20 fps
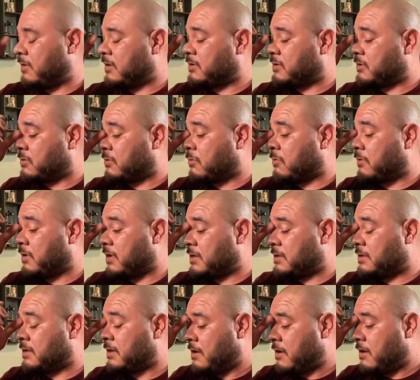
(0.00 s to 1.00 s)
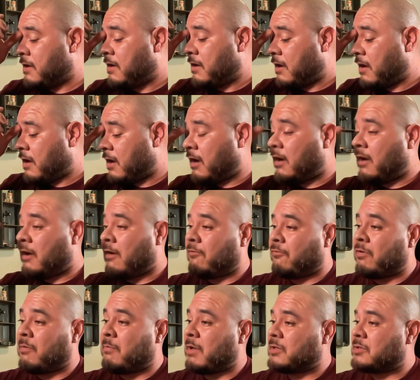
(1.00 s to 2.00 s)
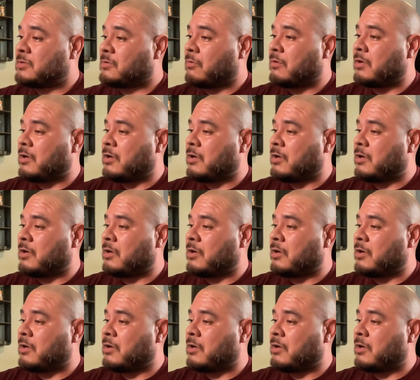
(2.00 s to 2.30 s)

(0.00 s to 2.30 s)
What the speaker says: stories, from my story